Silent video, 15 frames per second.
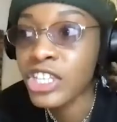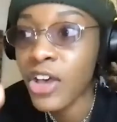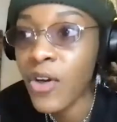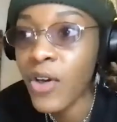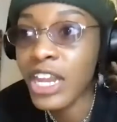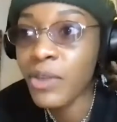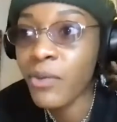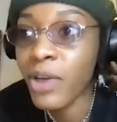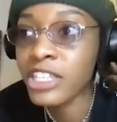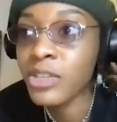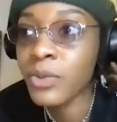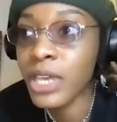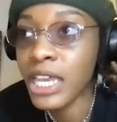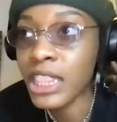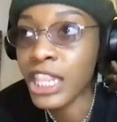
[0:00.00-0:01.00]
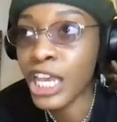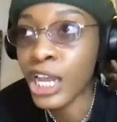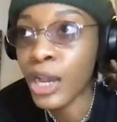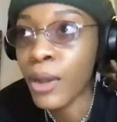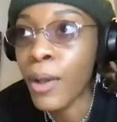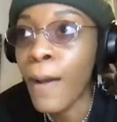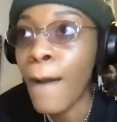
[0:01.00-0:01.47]
So anyway, so we get
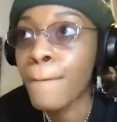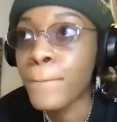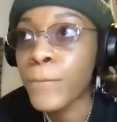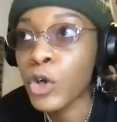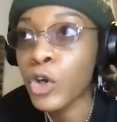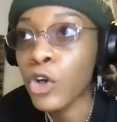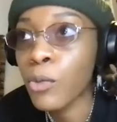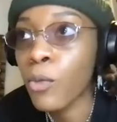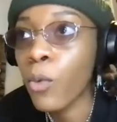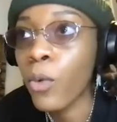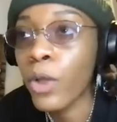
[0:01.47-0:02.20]
there. Boom.